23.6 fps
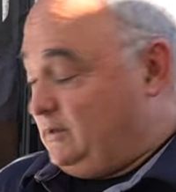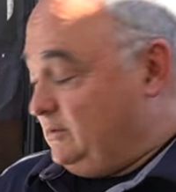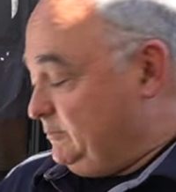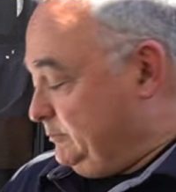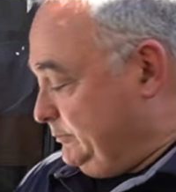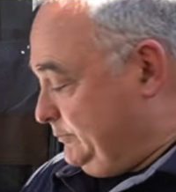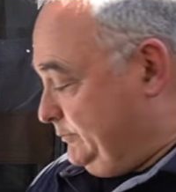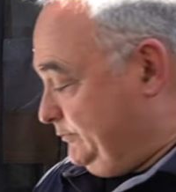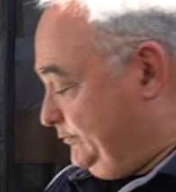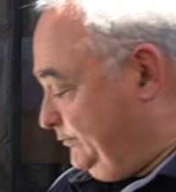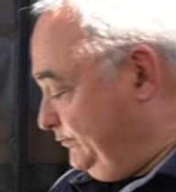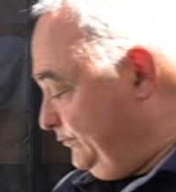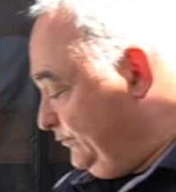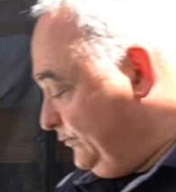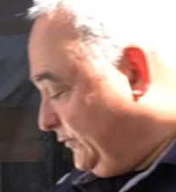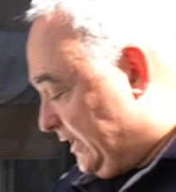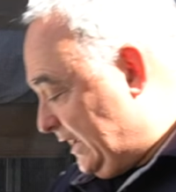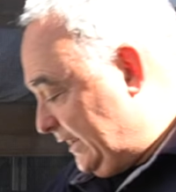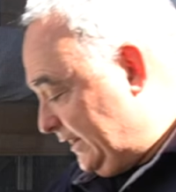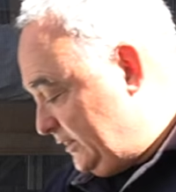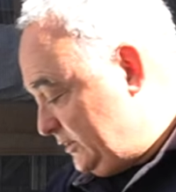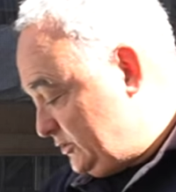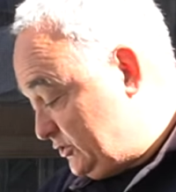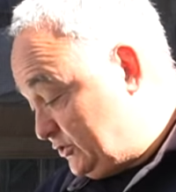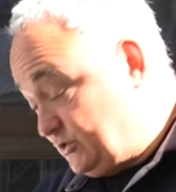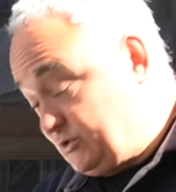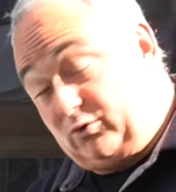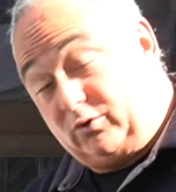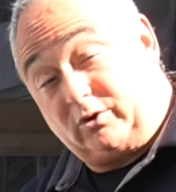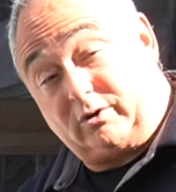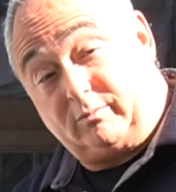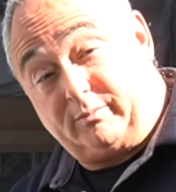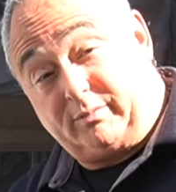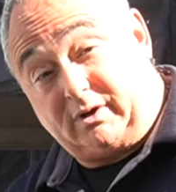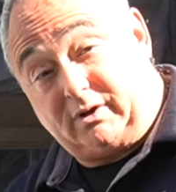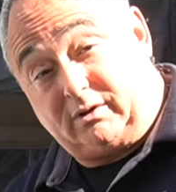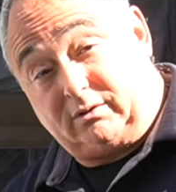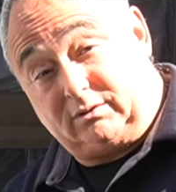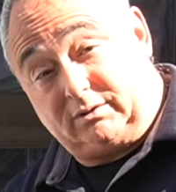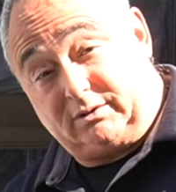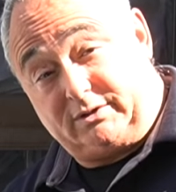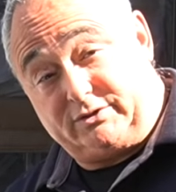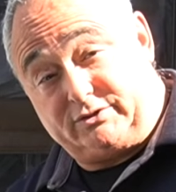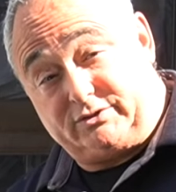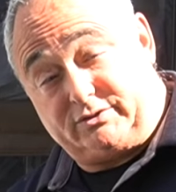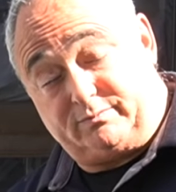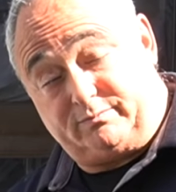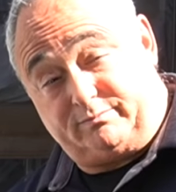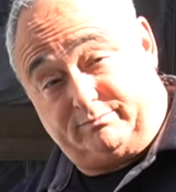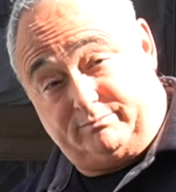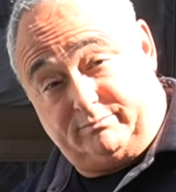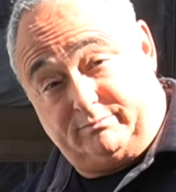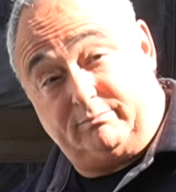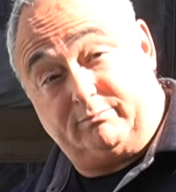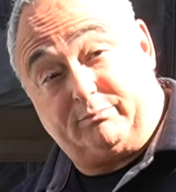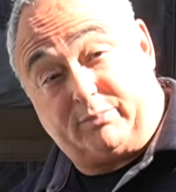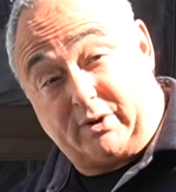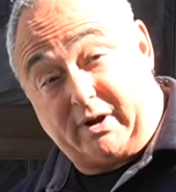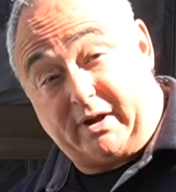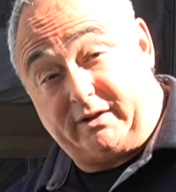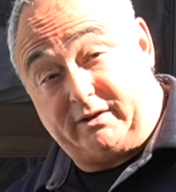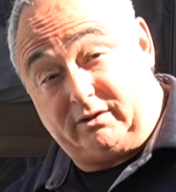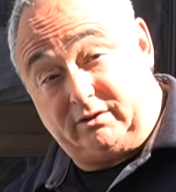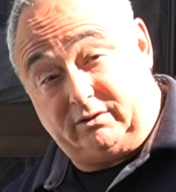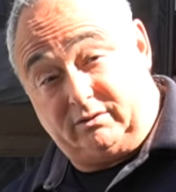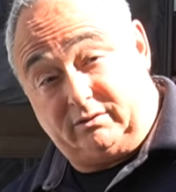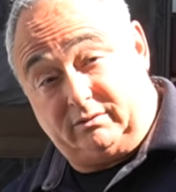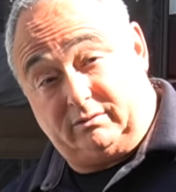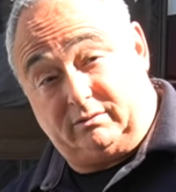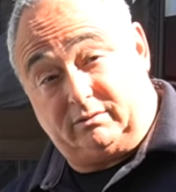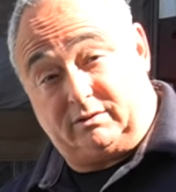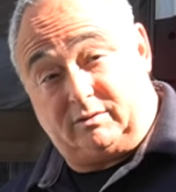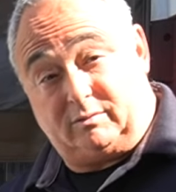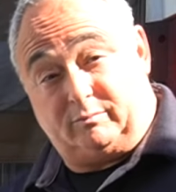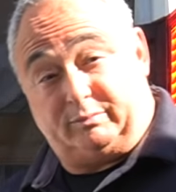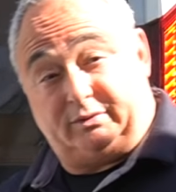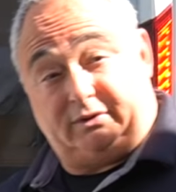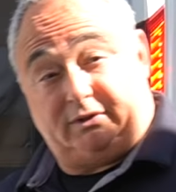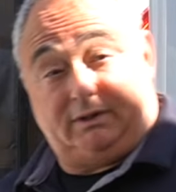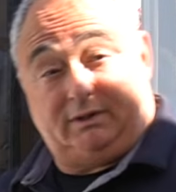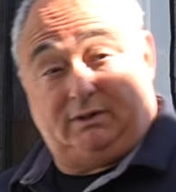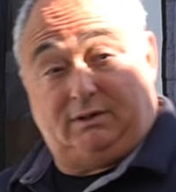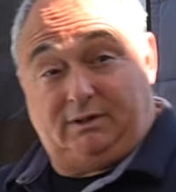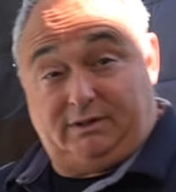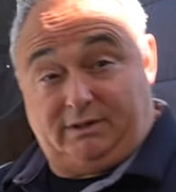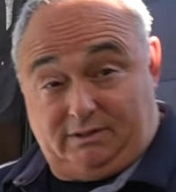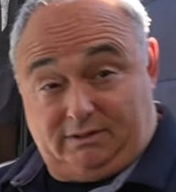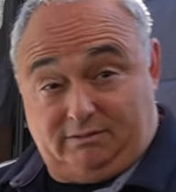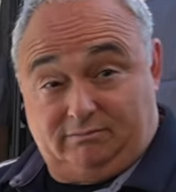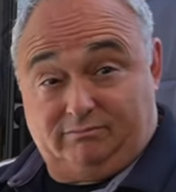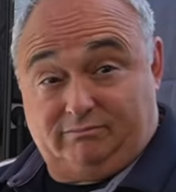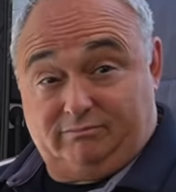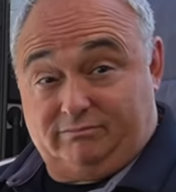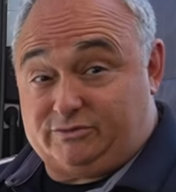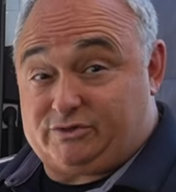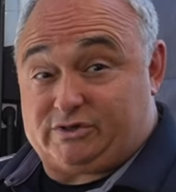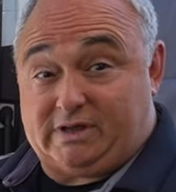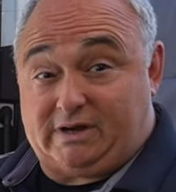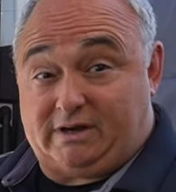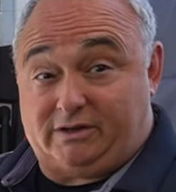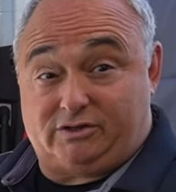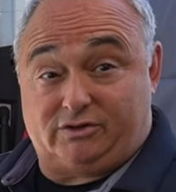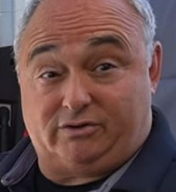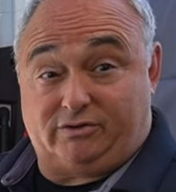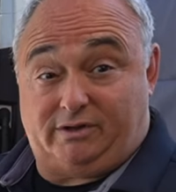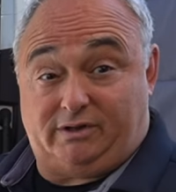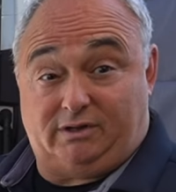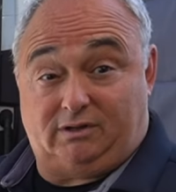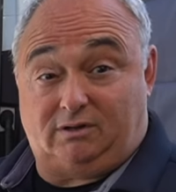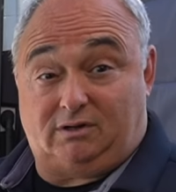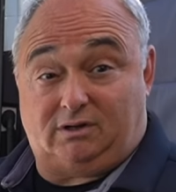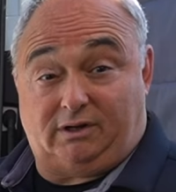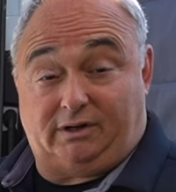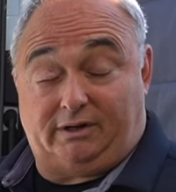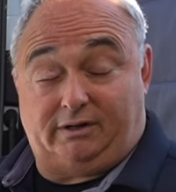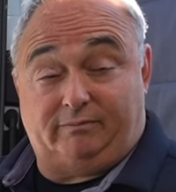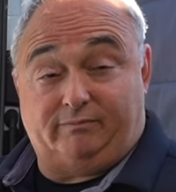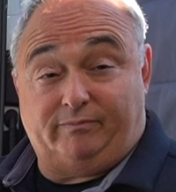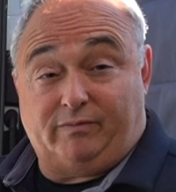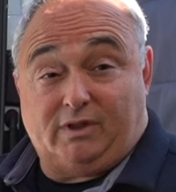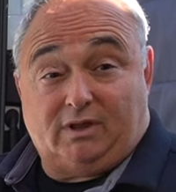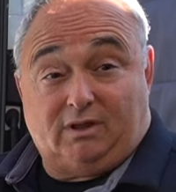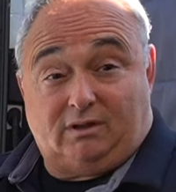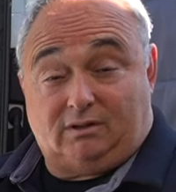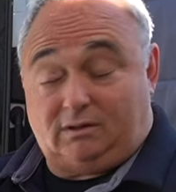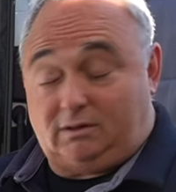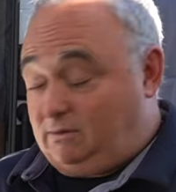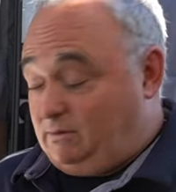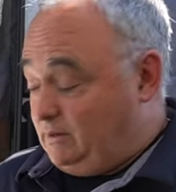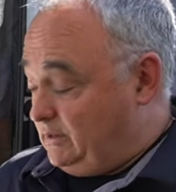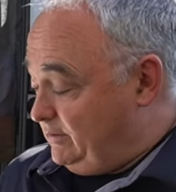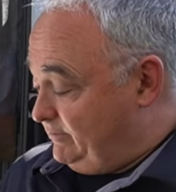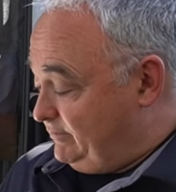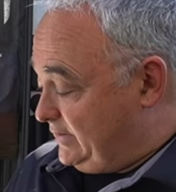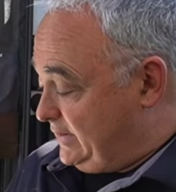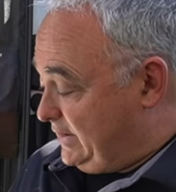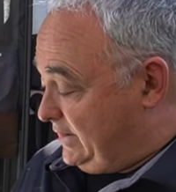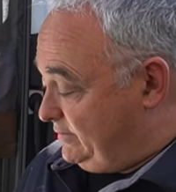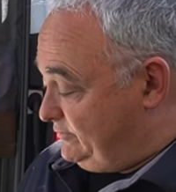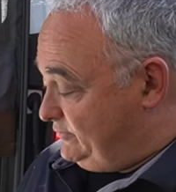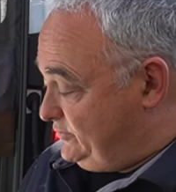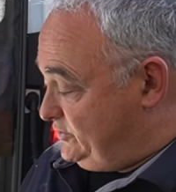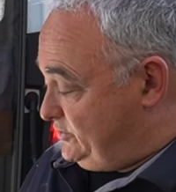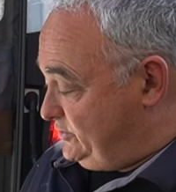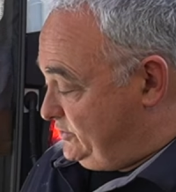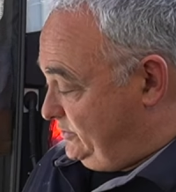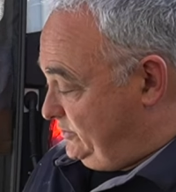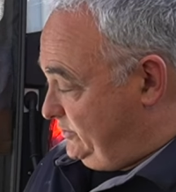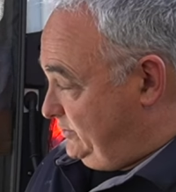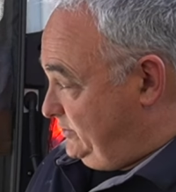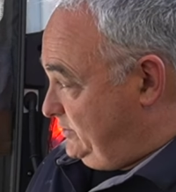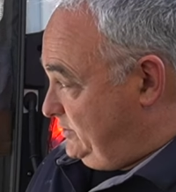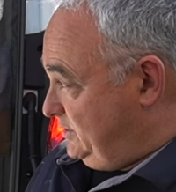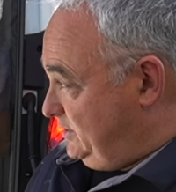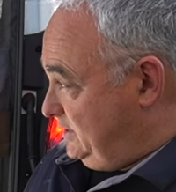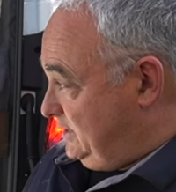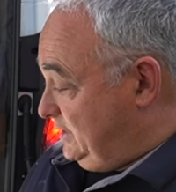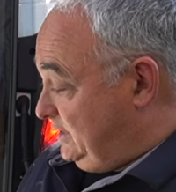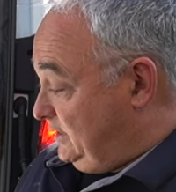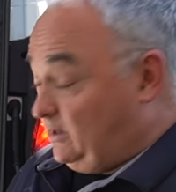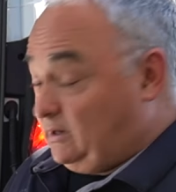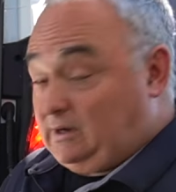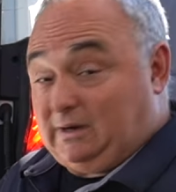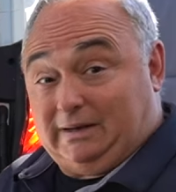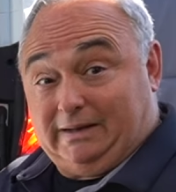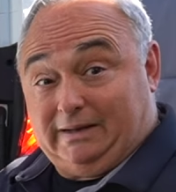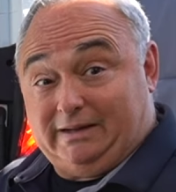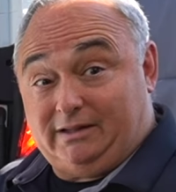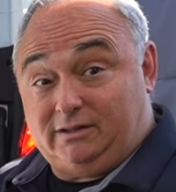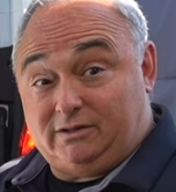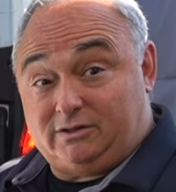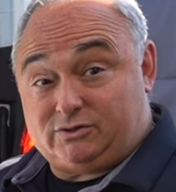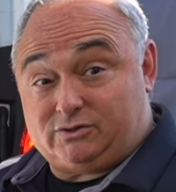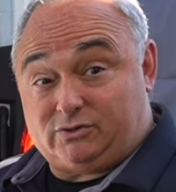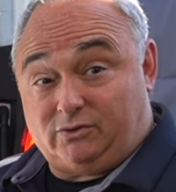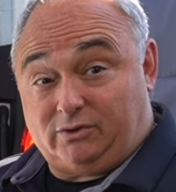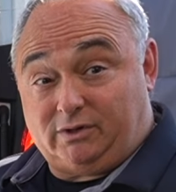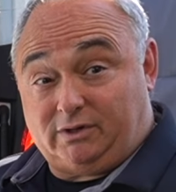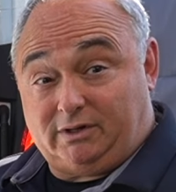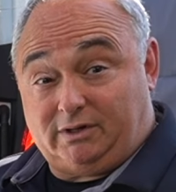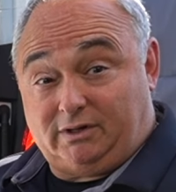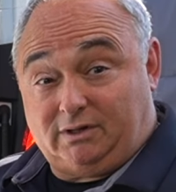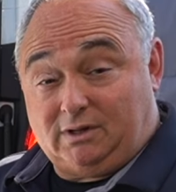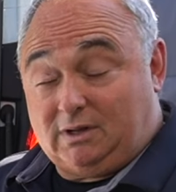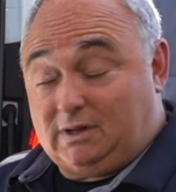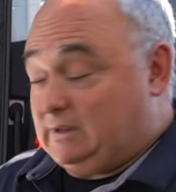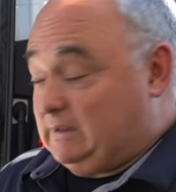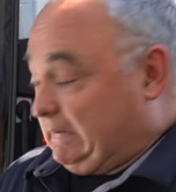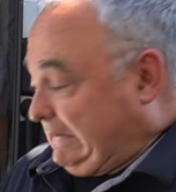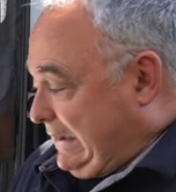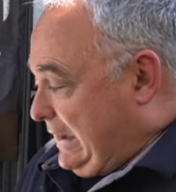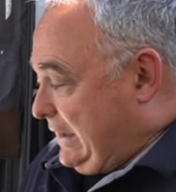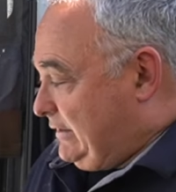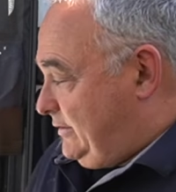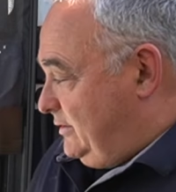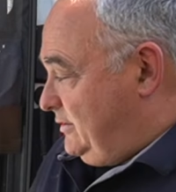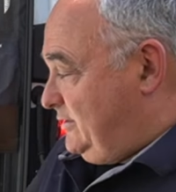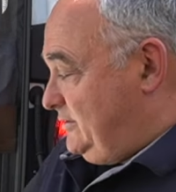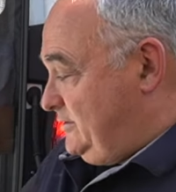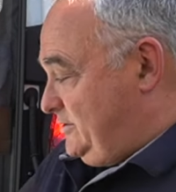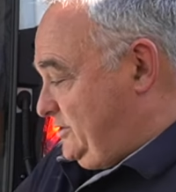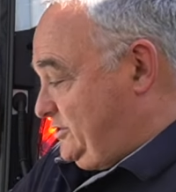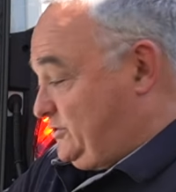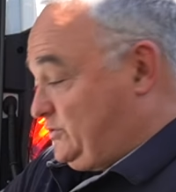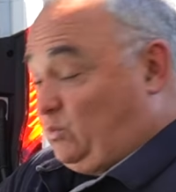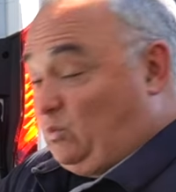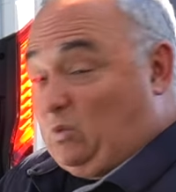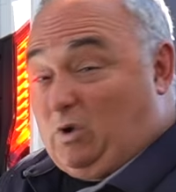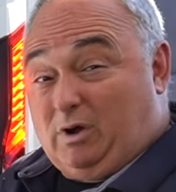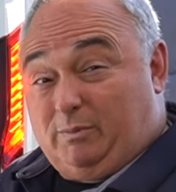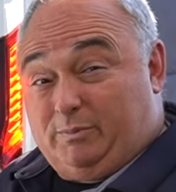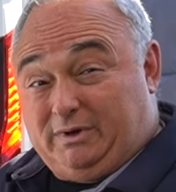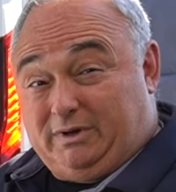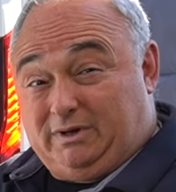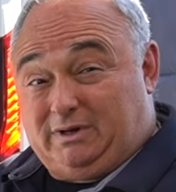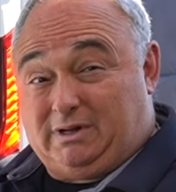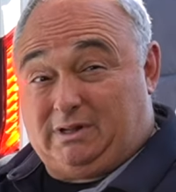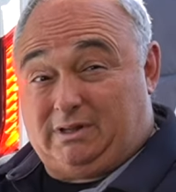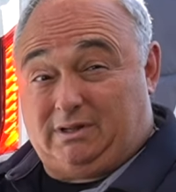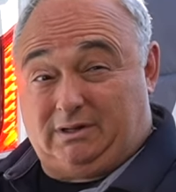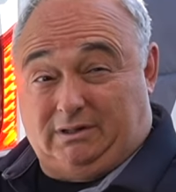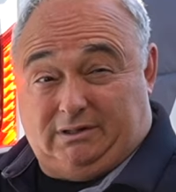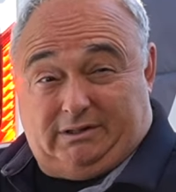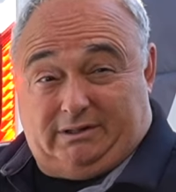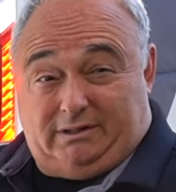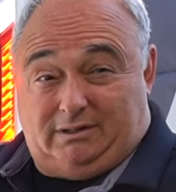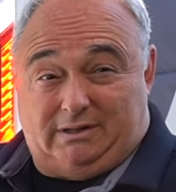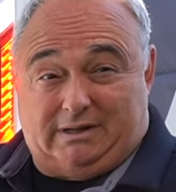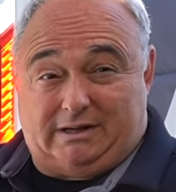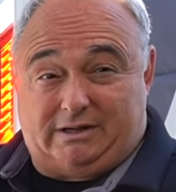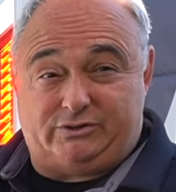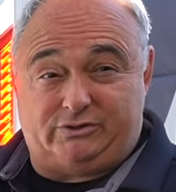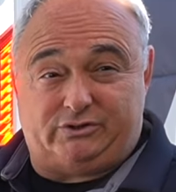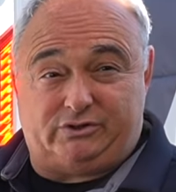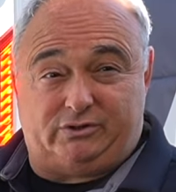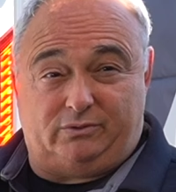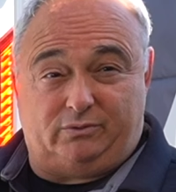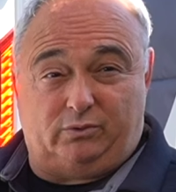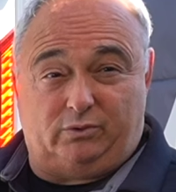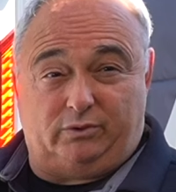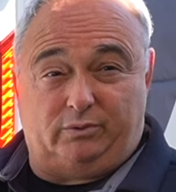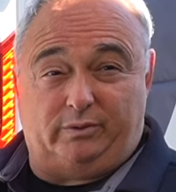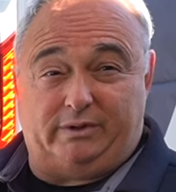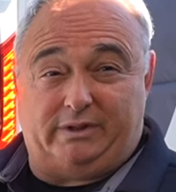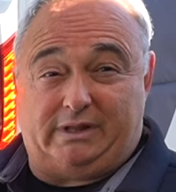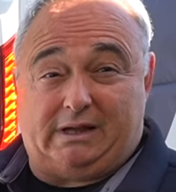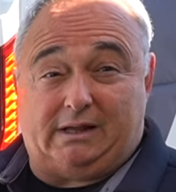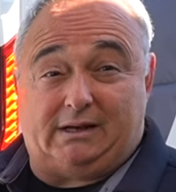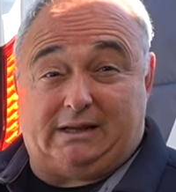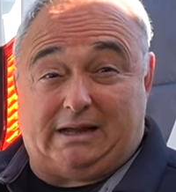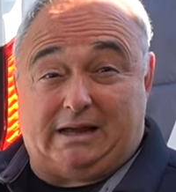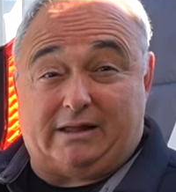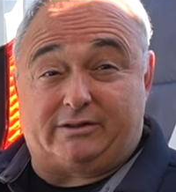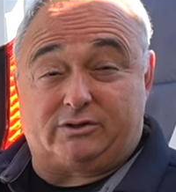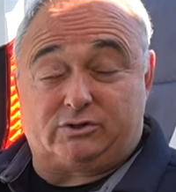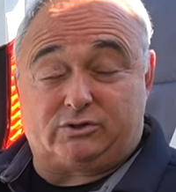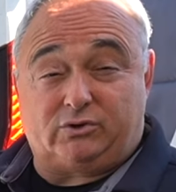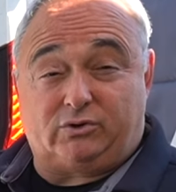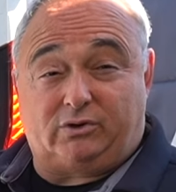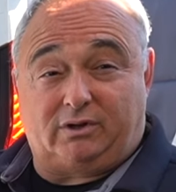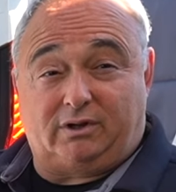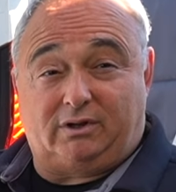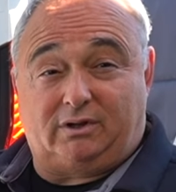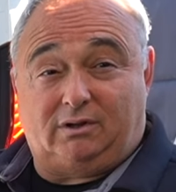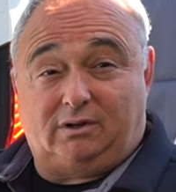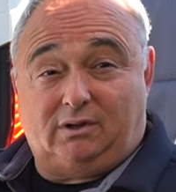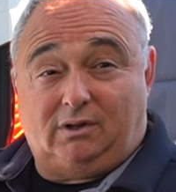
And each toilet bowl is brand new, completely sanitary and clean. You never have to clean the toilet other than just wiping down the lid as you would with any other toilet.